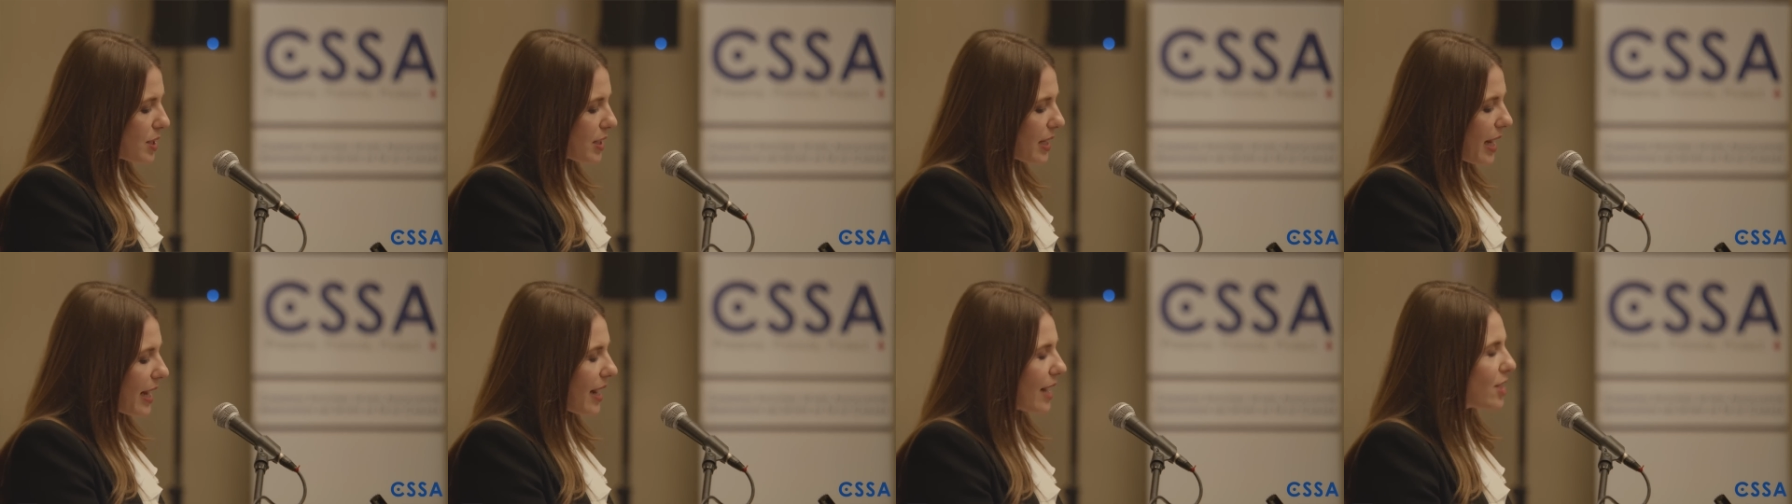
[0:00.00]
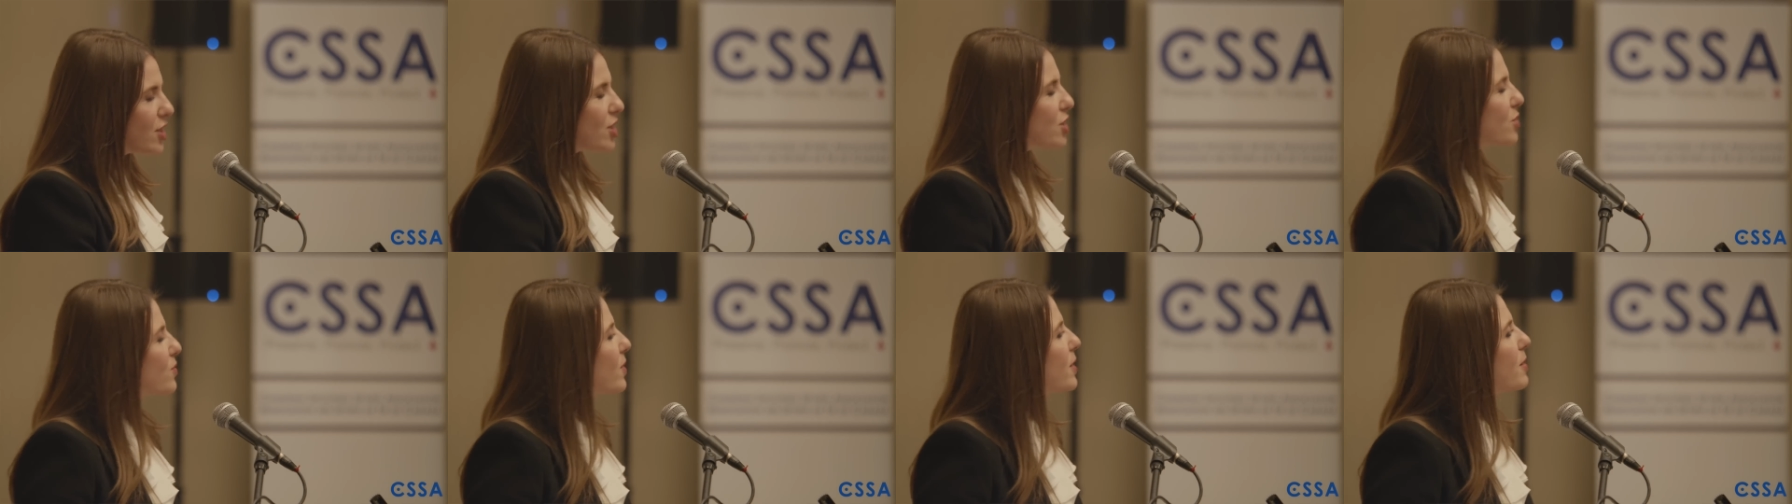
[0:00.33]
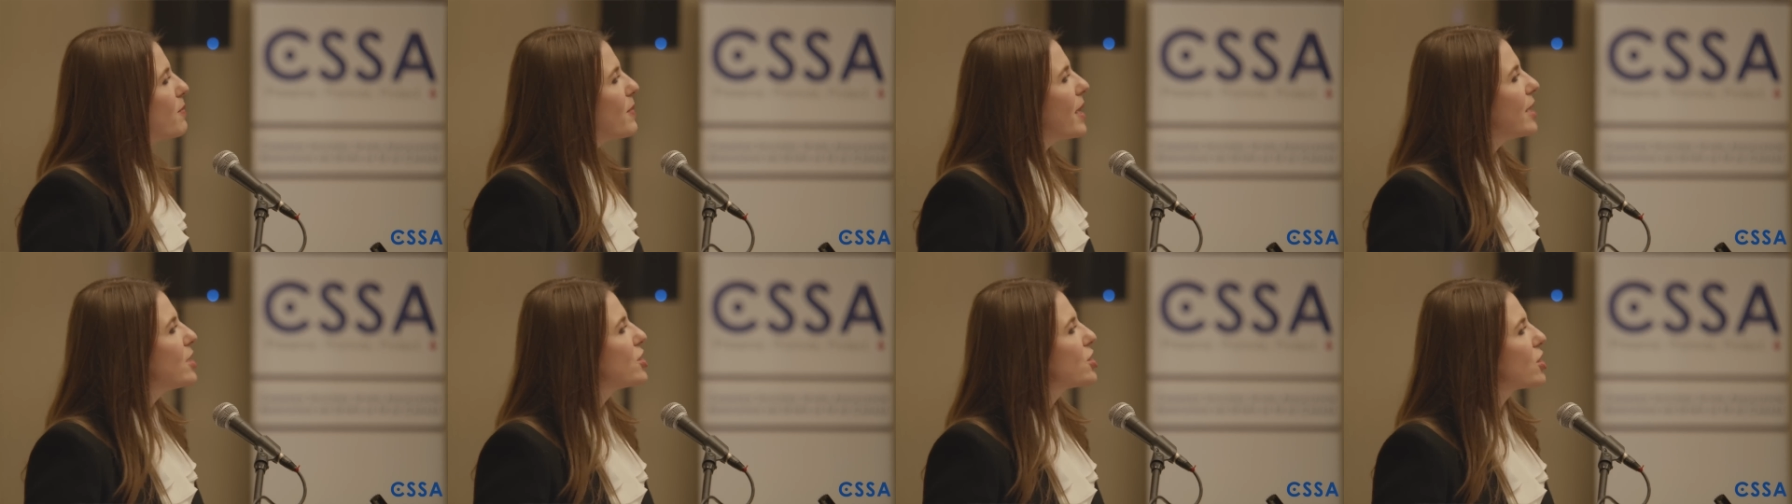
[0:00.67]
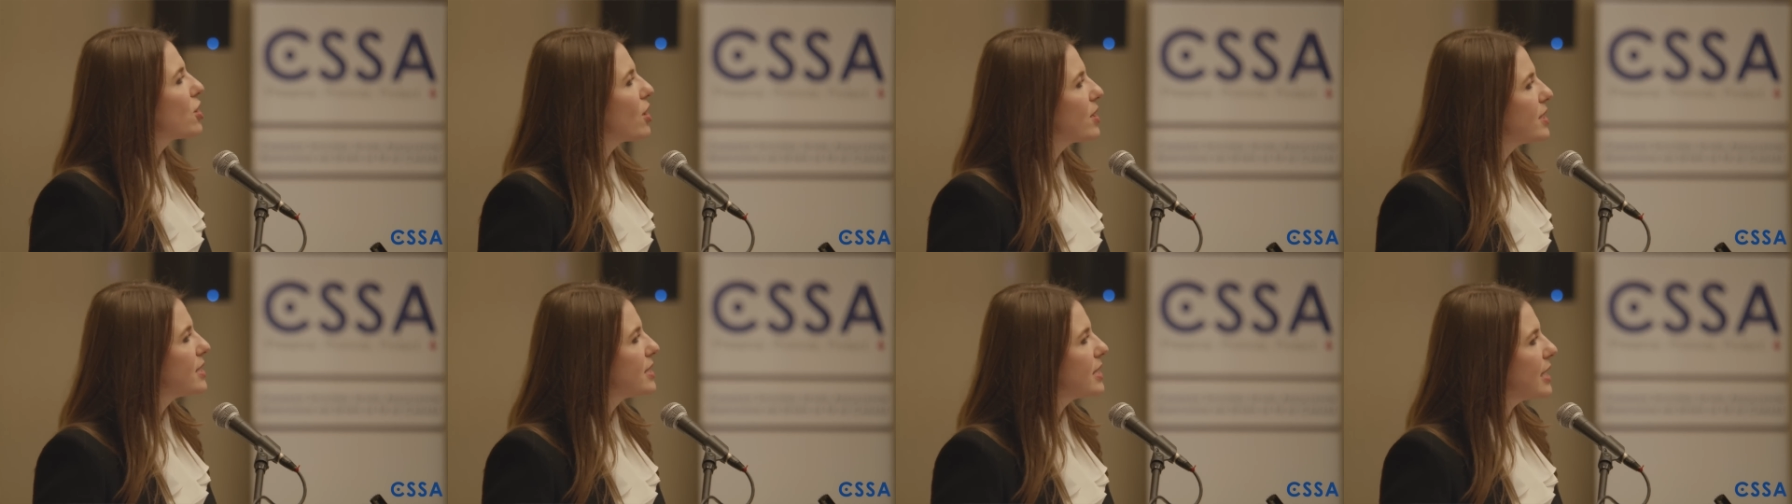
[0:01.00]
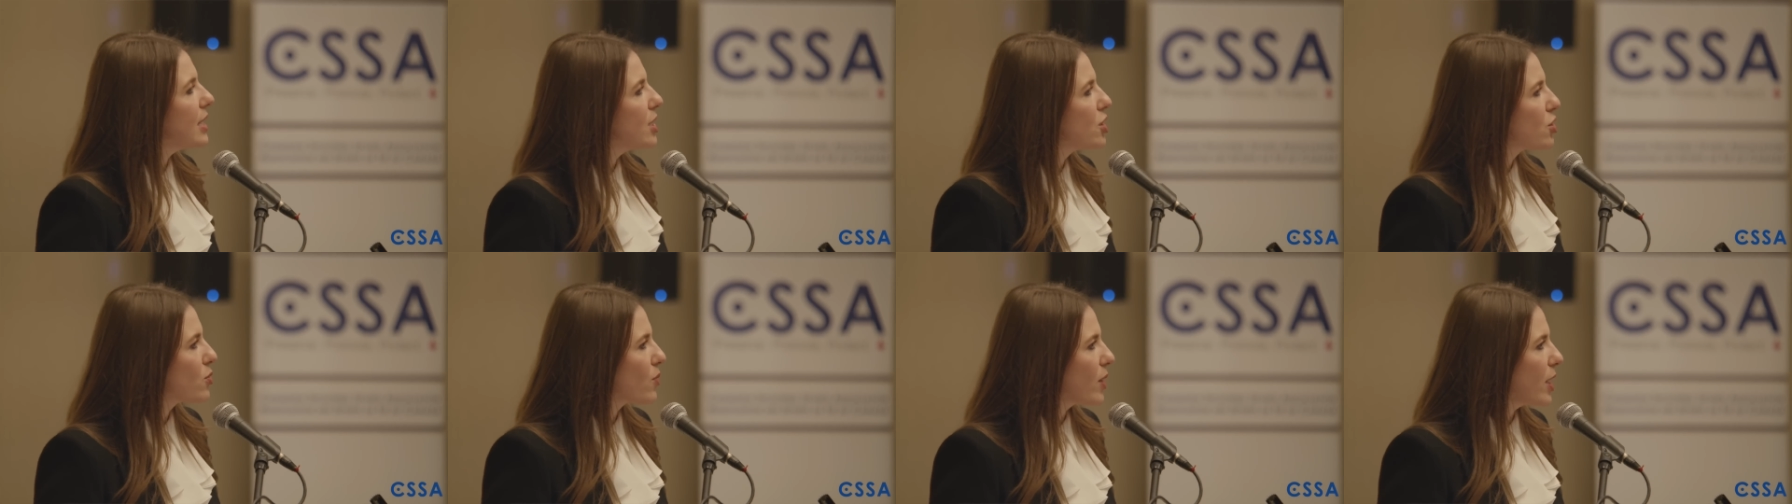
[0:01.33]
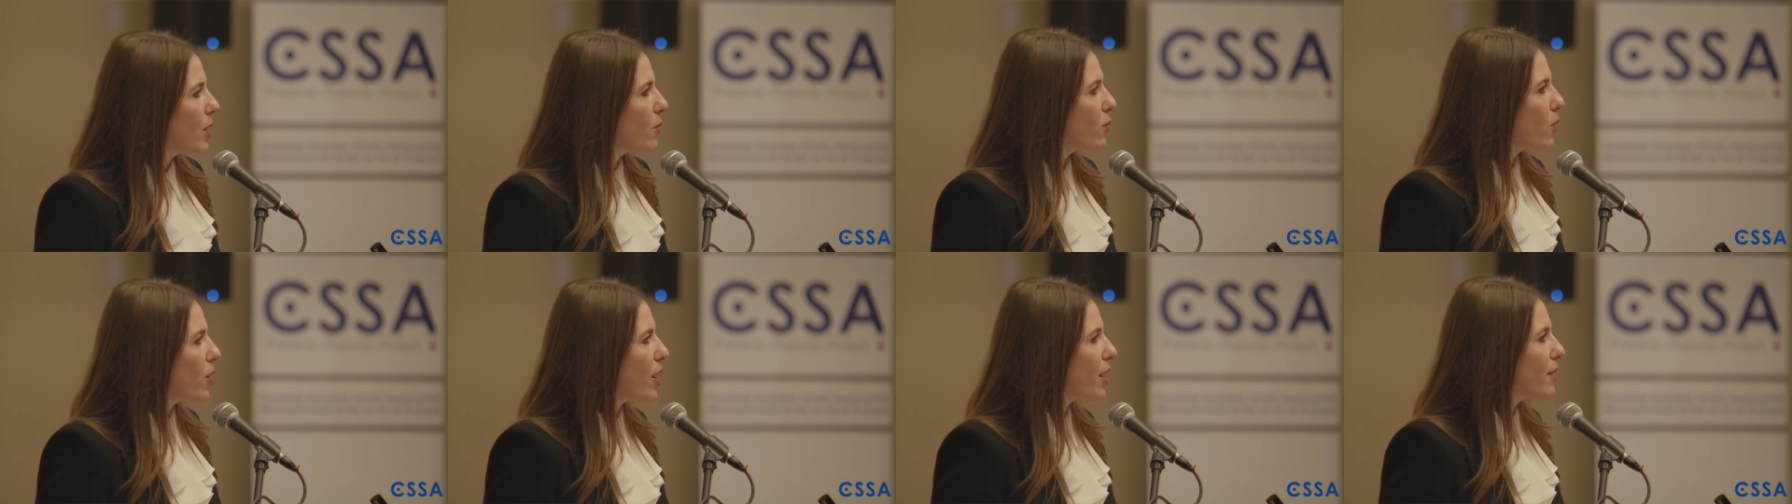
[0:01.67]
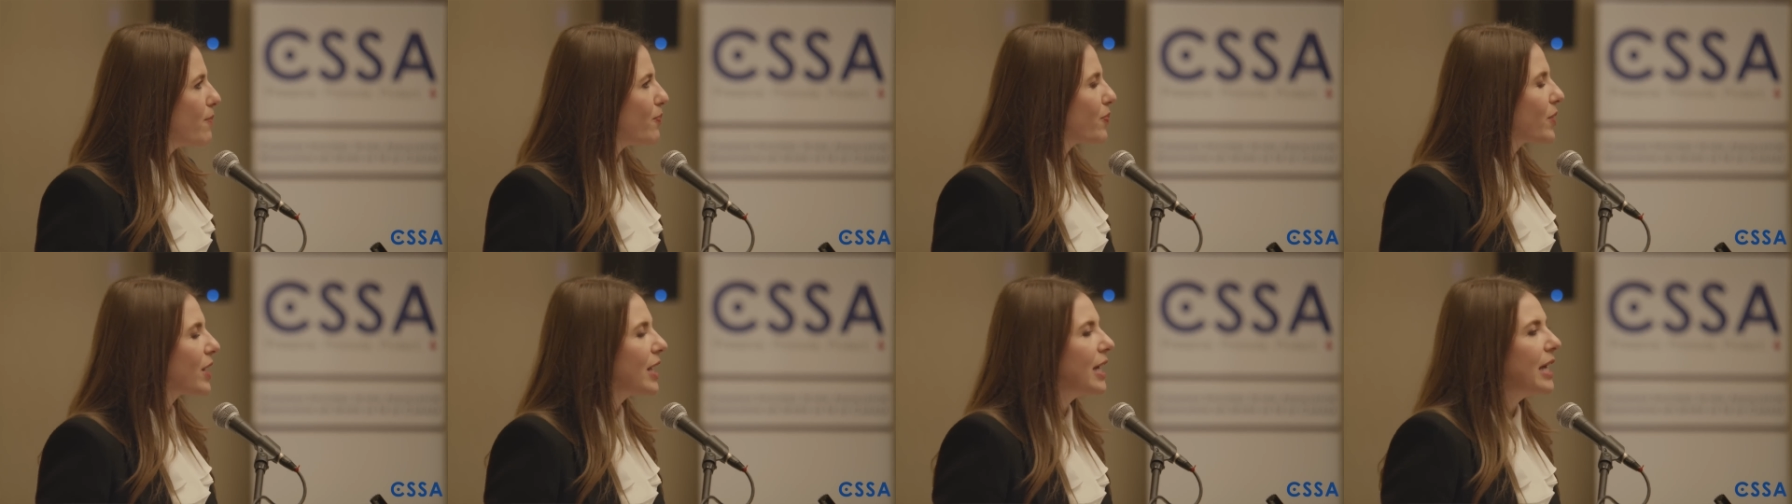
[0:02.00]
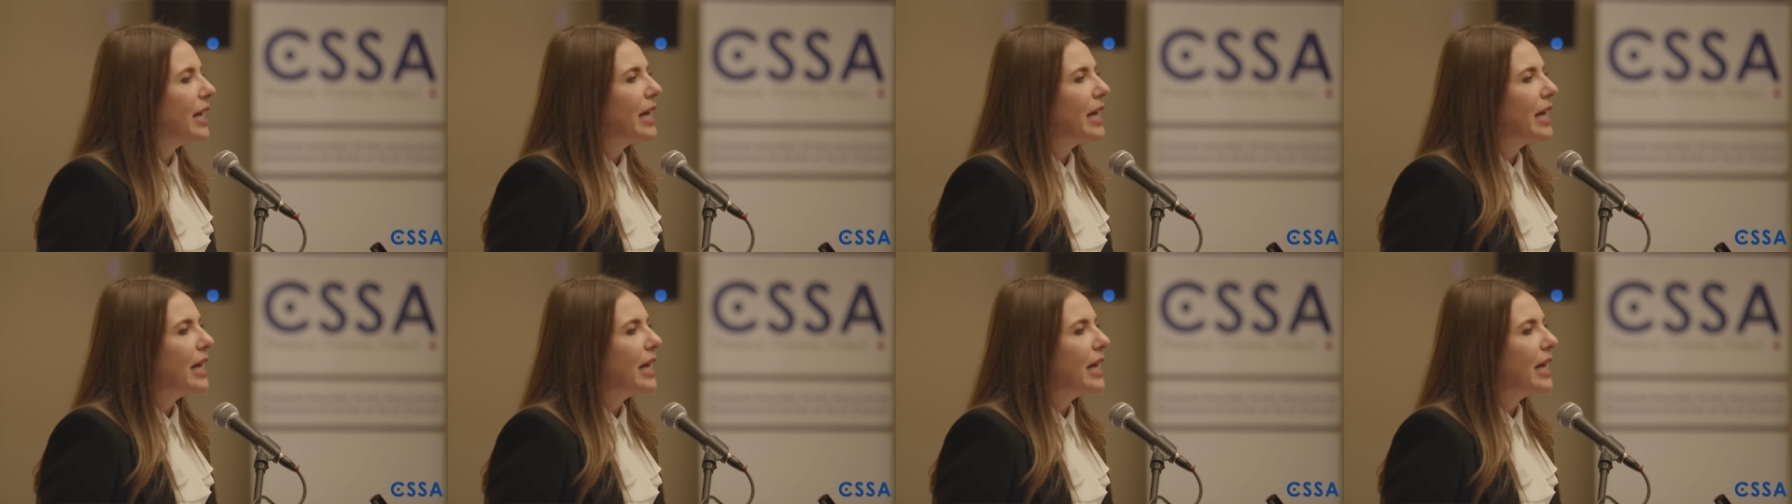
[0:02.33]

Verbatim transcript: And I just want to mention on C21,